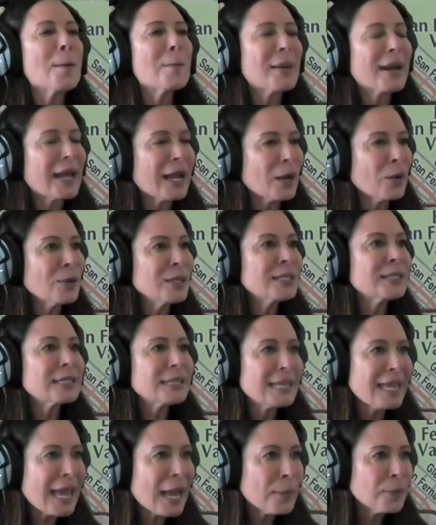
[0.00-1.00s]
But I always
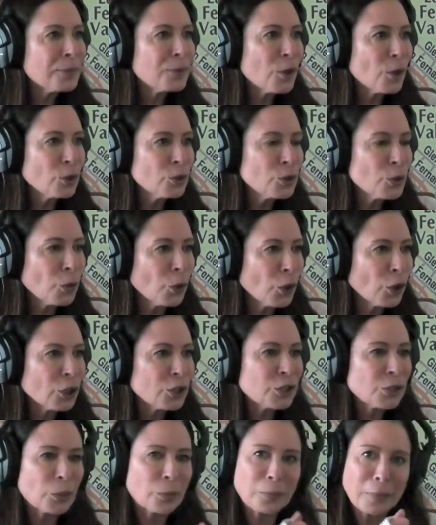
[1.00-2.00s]
kept those
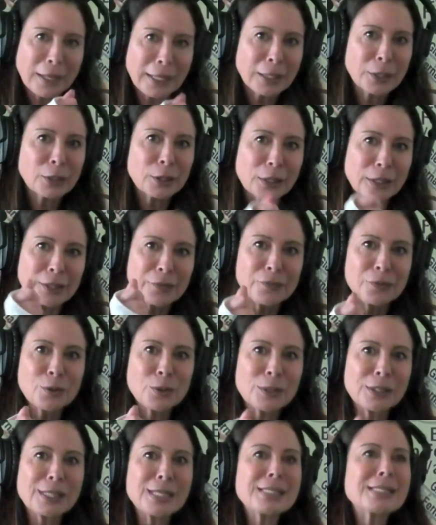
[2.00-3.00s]
words. So Michael, if you
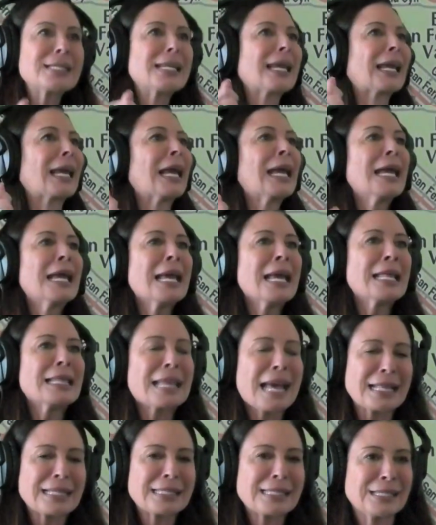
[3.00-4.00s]
were listening,
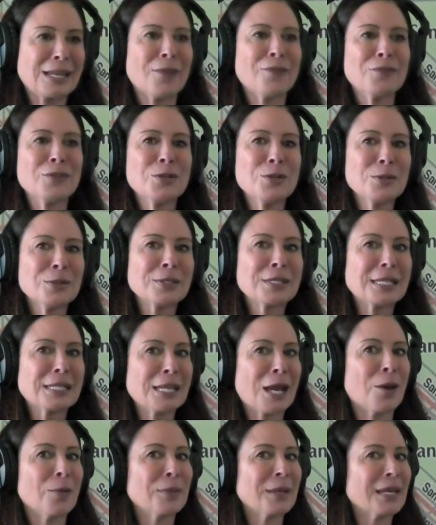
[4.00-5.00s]
that stuff you used to
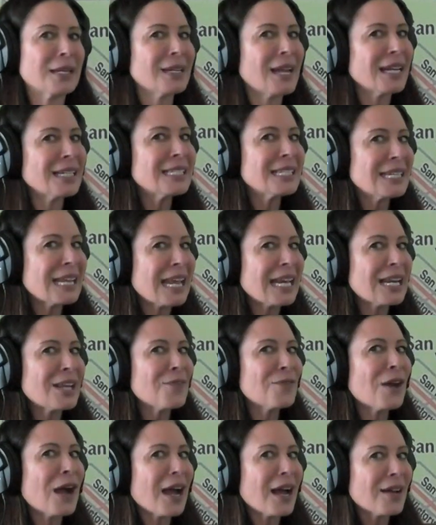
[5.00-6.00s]
tell me in
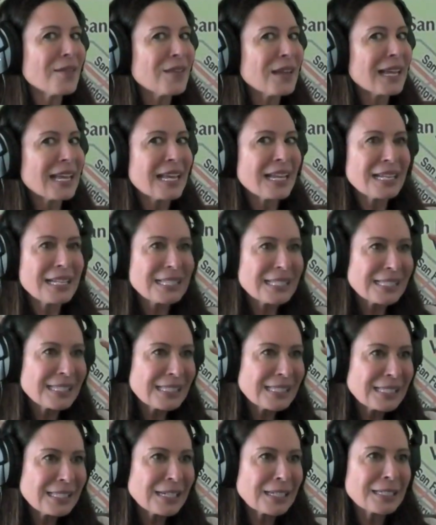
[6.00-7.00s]
1985, it
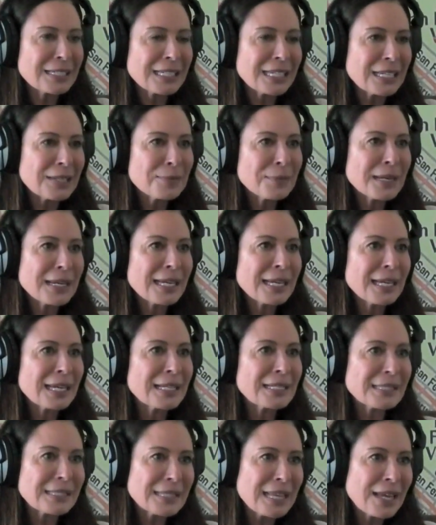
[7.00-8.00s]
stuck in my
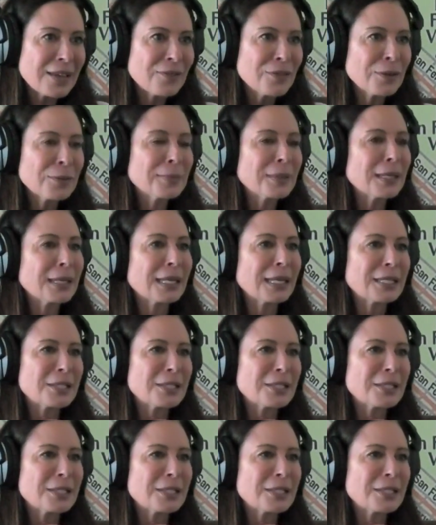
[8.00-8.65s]
head. Save your money.